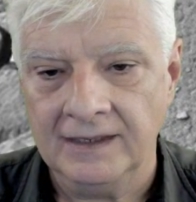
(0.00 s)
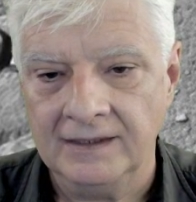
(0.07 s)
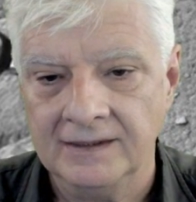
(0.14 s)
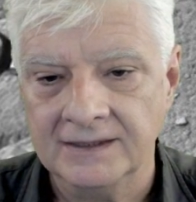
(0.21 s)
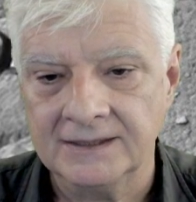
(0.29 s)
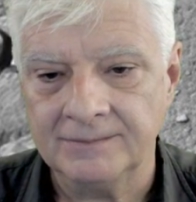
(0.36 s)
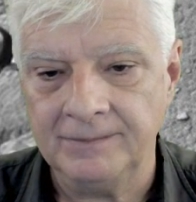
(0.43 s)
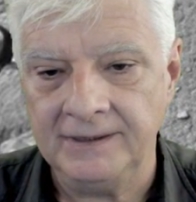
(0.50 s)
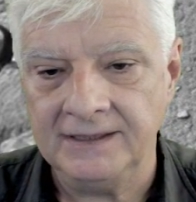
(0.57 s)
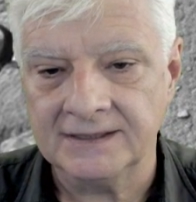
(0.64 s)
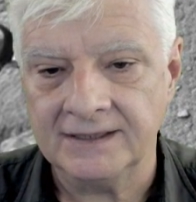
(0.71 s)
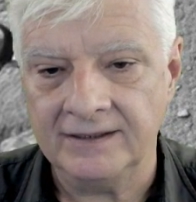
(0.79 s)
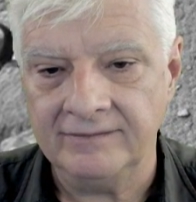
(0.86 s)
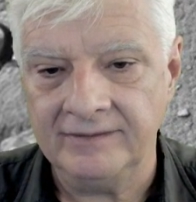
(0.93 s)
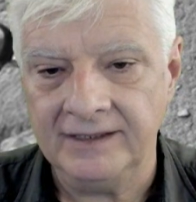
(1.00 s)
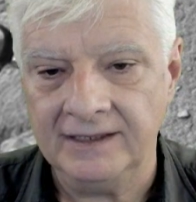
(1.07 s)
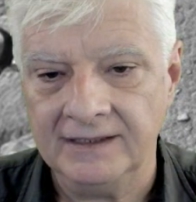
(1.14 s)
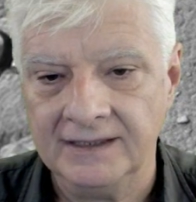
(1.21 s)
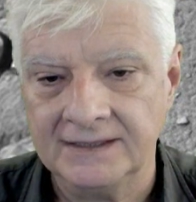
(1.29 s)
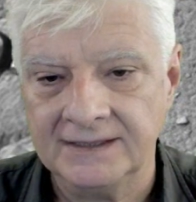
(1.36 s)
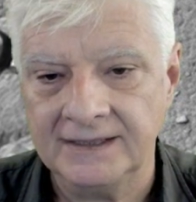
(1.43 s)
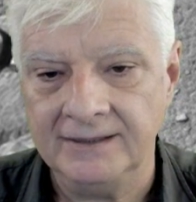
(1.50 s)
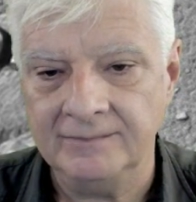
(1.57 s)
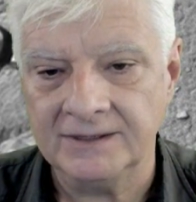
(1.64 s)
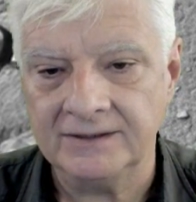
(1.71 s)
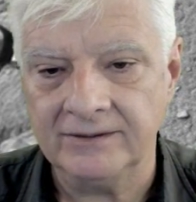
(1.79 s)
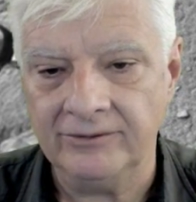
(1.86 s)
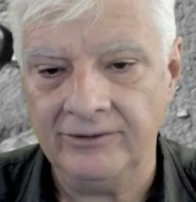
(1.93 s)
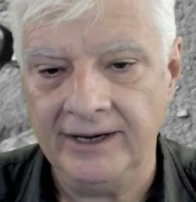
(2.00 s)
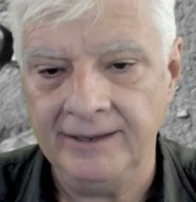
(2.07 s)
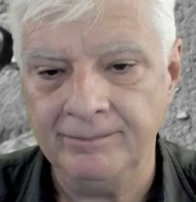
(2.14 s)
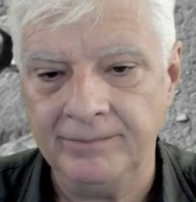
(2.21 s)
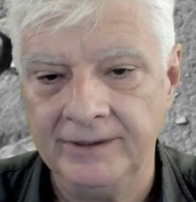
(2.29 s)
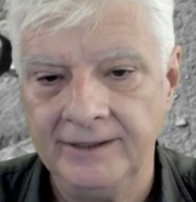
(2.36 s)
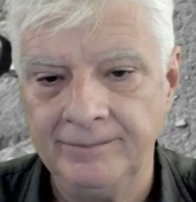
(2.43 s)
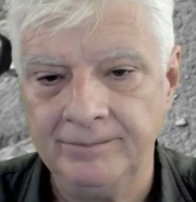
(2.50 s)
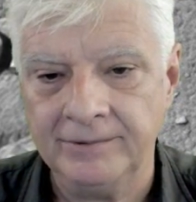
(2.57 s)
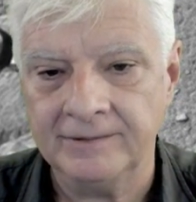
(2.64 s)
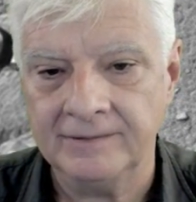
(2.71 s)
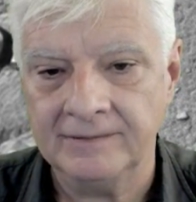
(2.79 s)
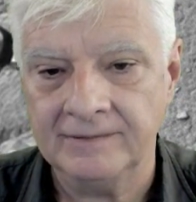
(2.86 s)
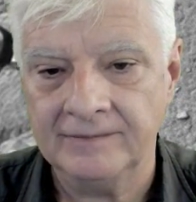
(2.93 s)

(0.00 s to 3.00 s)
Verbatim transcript: and this piece over here that seems to ramp up,